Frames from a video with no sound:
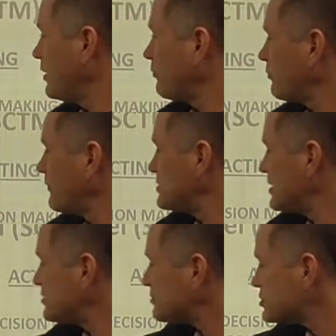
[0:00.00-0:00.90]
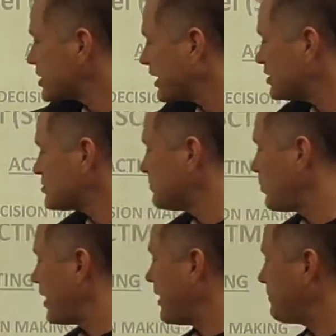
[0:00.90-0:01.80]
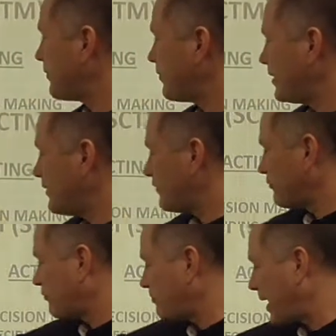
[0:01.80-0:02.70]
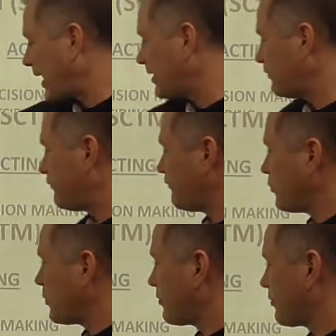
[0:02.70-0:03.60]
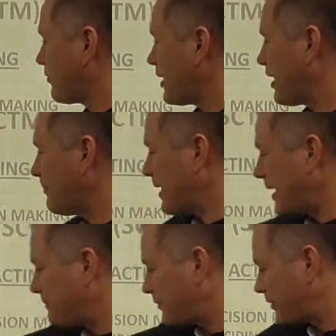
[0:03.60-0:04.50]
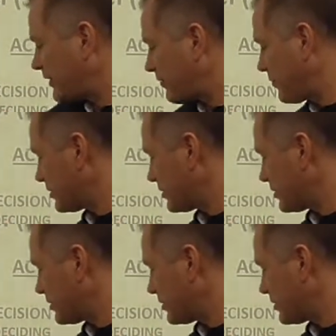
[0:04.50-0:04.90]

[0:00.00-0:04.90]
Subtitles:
sort of this interchangeable empathy, this is back and forth empathy that we